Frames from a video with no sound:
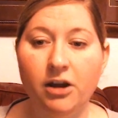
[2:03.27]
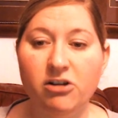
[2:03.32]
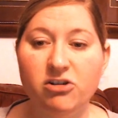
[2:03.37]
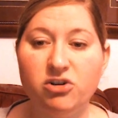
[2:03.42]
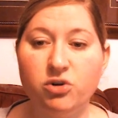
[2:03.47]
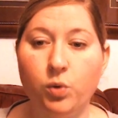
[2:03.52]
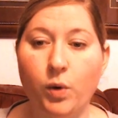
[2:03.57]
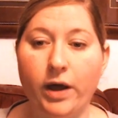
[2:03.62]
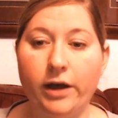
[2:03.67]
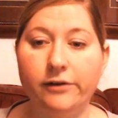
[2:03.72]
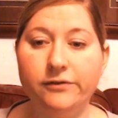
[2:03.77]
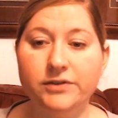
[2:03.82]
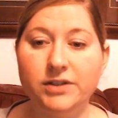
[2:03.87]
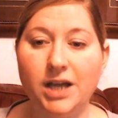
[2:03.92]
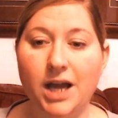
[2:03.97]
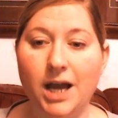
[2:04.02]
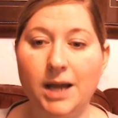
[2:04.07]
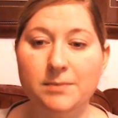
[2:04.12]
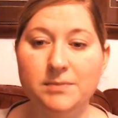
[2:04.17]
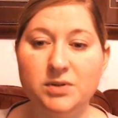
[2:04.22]
12
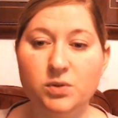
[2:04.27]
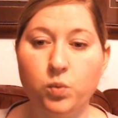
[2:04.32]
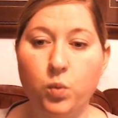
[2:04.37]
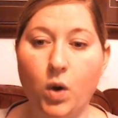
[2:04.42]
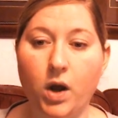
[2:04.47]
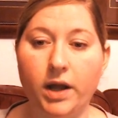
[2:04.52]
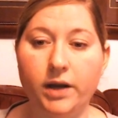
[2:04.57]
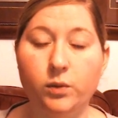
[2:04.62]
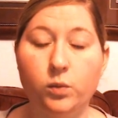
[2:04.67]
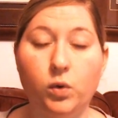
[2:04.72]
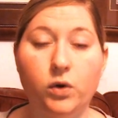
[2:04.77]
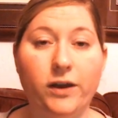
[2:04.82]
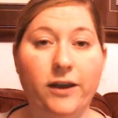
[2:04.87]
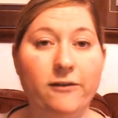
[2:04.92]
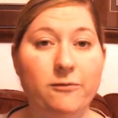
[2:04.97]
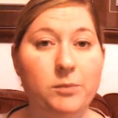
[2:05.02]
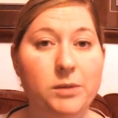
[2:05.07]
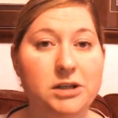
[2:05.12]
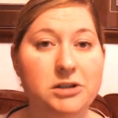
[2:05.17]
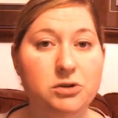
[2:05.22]
times 1 will
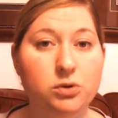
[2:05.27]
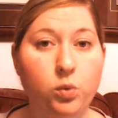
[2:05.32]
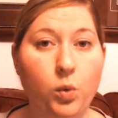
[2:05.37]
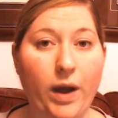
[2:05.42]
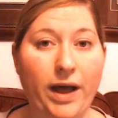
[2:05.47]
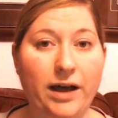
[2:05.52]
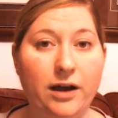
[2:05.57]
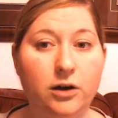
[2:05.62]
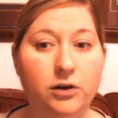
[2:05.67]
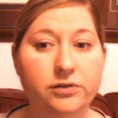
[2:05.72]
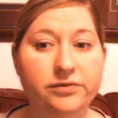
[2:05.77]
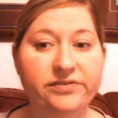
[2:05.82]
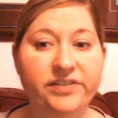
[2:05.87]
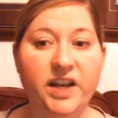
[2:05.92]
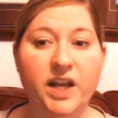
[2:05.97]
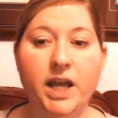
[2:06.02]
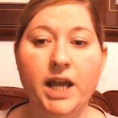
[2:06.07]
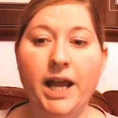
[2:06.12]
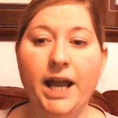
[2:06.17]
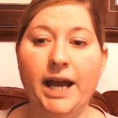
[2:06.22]
give me 12,
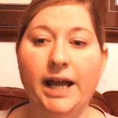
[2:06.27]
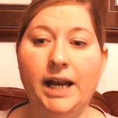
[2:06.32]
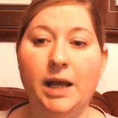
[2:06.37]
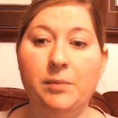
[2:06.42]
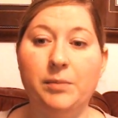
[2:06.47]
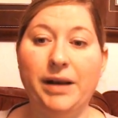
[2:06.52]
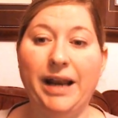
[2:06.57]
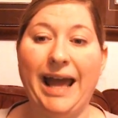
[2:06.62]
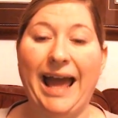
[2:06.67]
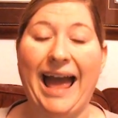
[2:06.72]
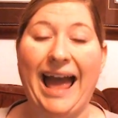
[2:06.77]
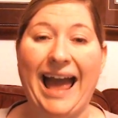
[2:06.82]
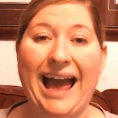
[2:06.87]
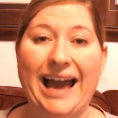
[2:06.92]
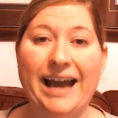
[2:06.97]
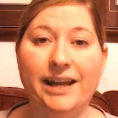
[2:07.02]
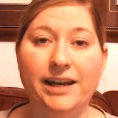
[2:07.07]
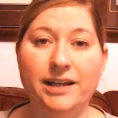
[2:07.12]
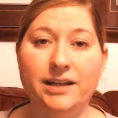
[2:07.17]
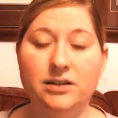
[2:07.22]
and I'm going to
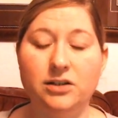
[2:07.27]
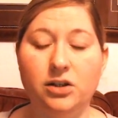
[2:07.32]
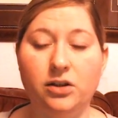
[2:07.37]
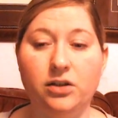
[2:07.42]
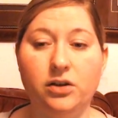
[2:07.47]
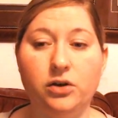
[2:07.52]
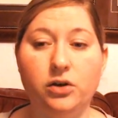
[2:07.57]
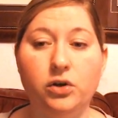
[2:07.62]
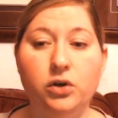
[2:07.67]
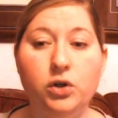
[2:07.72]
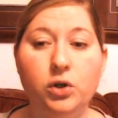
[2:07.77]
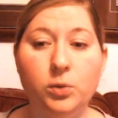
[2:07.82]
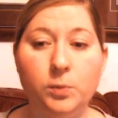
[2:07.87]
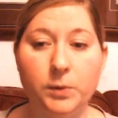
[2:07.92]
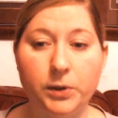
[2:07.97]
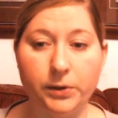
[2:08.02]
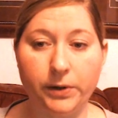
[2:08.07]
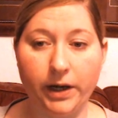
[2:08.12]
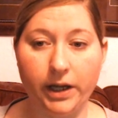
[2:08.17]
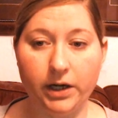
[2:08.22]
add it to the
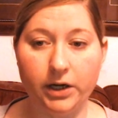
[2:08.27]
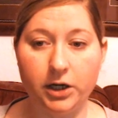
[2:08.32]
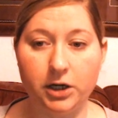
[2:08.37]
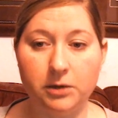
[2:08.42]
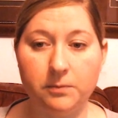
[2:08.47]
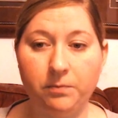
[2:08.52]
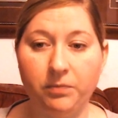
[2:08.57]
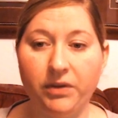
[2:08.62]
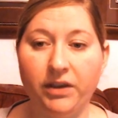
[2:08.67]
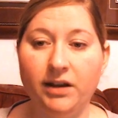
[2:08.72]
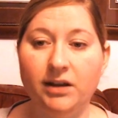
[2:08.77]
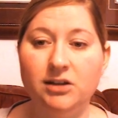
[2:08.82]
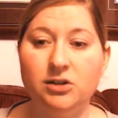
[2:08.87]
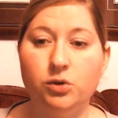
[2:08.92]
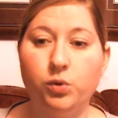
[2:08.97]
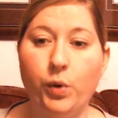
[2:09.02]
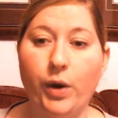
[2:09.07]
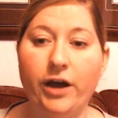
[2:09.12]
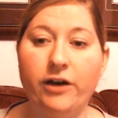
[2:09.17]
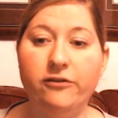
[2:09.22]
numerator.
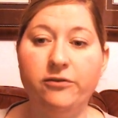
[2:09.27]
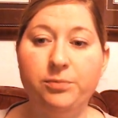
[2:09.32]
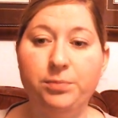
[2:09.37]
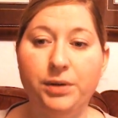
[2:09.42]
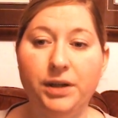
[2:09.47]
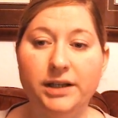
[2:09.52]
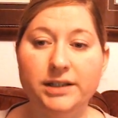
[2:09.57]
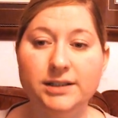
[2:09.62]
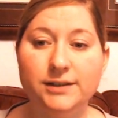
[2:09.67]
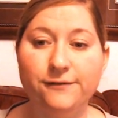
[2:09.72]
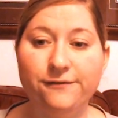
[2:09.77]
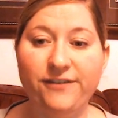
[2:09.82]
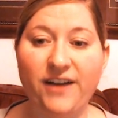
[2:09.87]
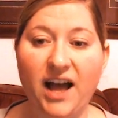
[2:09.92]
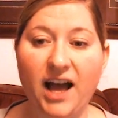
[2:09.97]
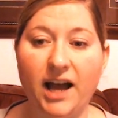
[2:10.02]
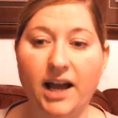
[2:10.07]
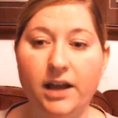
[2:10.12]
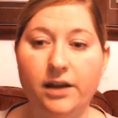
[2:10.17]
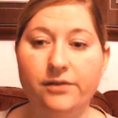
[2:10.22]
12 plus
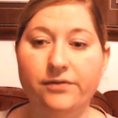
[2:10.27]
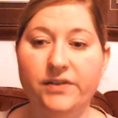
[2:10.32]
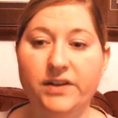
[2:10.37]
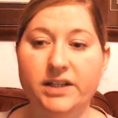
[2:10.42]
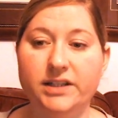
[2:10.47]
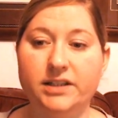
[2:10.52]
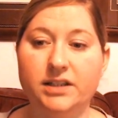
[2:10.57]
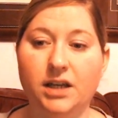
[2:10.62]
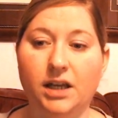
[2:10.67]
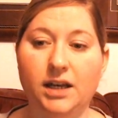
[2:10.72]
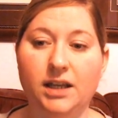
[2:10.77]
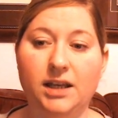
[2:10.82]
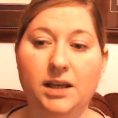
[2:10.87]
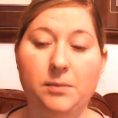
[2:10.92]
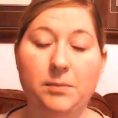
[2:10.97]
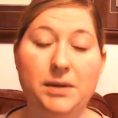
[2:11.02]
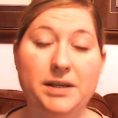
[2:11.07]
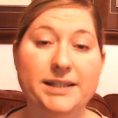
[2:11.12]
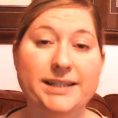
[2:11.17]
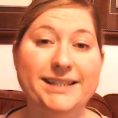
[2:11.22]
5 is going to give
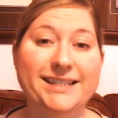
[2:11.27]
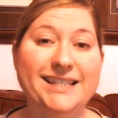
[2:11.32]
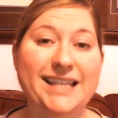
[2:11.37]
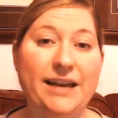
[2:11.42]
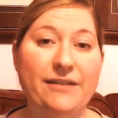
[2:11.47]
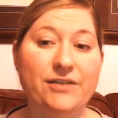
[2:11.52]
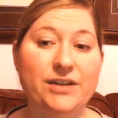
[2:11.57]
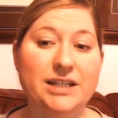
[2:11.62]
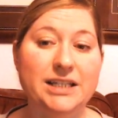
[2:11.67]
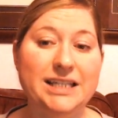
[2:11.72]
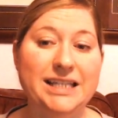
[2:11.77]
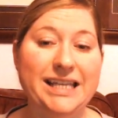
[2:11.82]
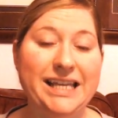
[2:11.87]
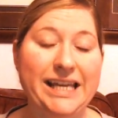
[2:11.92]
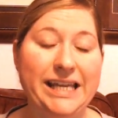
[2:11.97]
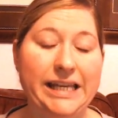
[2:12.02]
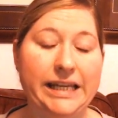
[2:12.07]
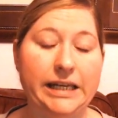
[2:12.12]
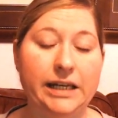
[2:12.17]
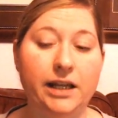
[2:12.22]
me
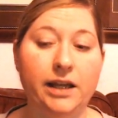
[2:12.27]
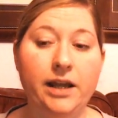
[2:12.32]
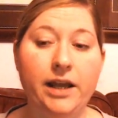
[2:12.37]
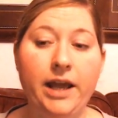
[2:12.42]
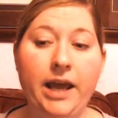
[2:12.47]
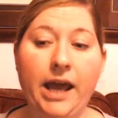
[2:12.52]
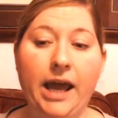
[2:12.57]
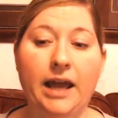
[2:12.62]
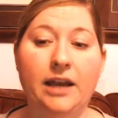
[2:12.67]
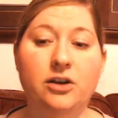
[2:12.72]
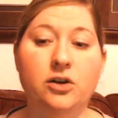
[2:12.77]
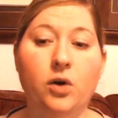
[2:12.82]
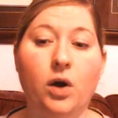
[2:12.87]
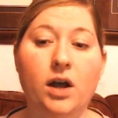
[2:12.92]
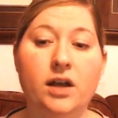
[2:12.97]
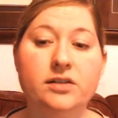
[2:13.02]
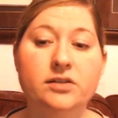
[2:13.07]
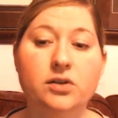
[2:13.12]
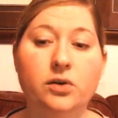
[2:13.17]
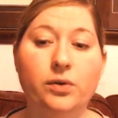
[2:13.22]
17. And you
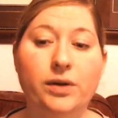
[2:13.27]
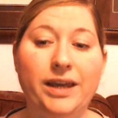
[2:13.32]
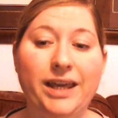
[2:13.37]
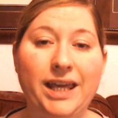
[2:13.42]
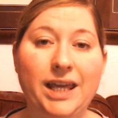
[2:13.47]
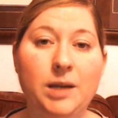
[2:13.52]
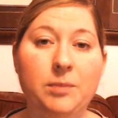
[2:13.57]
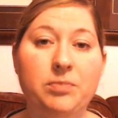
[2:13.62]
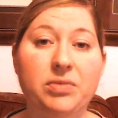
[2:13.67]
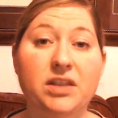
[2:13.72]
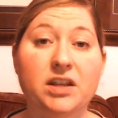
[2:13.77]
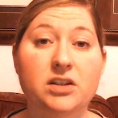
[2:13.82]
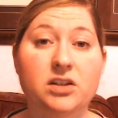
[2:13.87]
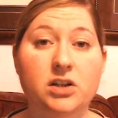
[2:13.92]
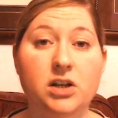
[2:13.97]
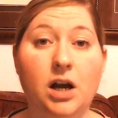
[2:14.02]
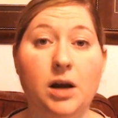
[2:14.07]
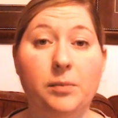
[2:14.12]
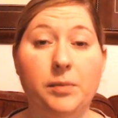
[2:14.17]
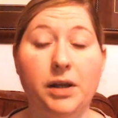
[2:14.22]
also keep the
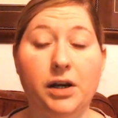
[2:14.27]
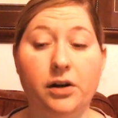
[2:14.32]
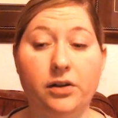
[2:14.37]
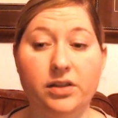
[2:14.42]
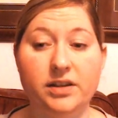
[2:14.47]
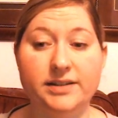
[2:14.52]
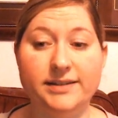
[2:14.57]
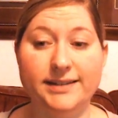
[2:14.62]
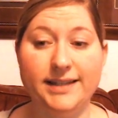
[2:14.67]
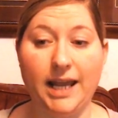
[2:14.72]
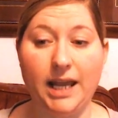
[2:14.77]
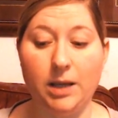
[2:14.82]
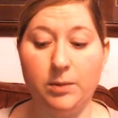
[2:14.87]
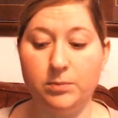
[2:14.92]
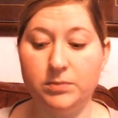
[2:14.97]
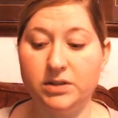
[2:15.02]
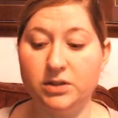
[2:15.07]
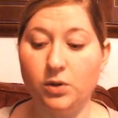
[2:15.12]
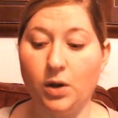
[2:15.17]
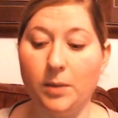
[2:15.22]
denominator the
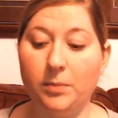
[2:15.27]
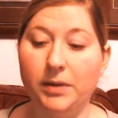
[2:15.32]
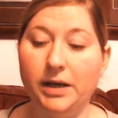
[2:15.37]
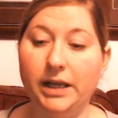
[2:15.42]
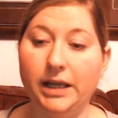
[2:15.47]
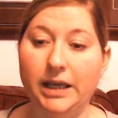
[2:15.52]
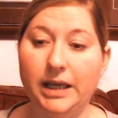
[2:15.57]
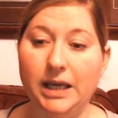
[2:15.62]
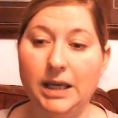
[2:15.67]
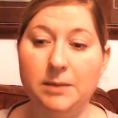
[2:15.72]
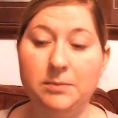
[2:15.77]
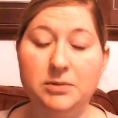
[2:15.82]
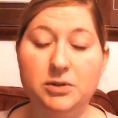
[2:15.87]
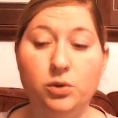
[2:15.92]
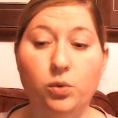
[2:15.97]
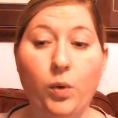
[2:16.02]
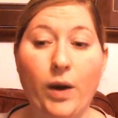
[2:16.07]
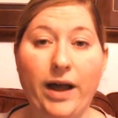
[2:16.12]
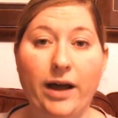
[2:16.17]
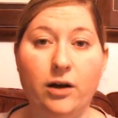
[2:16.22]
same. So I'm going to keep
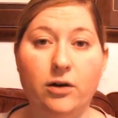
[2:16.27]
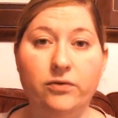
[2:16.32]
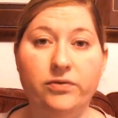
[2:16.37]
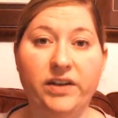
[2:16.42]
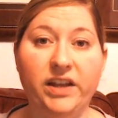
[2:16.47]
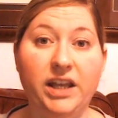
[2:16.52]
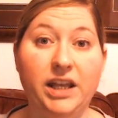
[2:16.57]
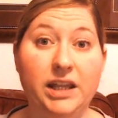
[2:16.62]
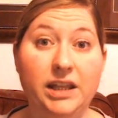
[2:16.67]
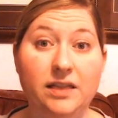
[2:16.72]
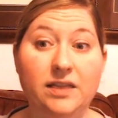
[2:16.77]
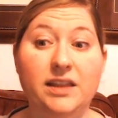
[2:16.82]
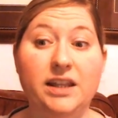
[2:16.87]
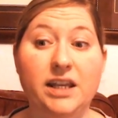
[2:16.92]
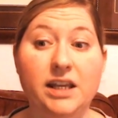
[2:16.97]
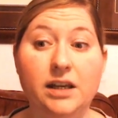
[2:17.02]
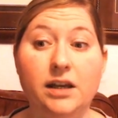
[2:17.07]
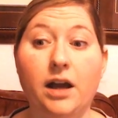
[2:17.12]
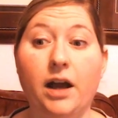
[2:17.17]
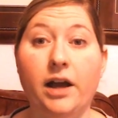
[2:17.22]
12 in
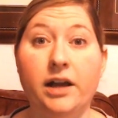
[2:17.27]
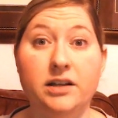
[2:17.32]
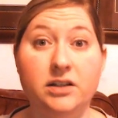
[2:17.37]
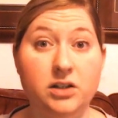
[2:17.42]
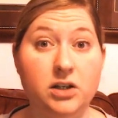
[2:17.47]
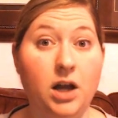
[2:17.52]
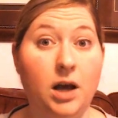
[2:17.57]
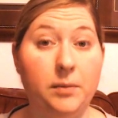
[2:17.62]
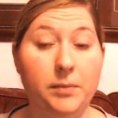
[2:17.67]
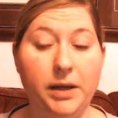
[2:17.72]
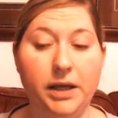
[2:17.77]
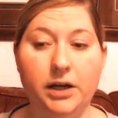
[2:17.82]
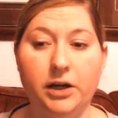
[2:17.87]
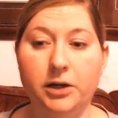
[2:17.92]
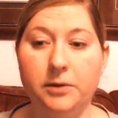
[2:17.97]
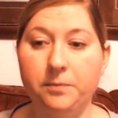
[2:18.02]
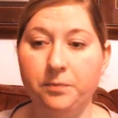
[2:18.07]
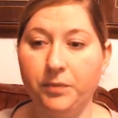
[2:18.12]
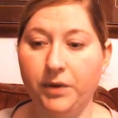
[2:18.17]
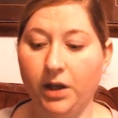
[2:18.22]
the
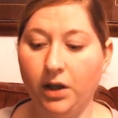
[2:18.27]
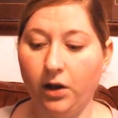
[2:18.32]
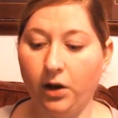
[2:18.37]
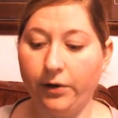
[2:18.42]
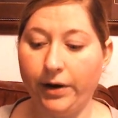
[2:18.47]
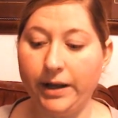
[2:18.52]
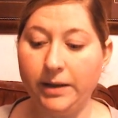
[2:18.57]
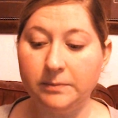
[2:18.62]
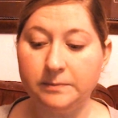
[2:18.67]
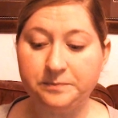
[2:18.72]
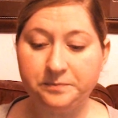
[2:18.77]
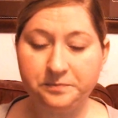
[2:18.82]
denominator. All right.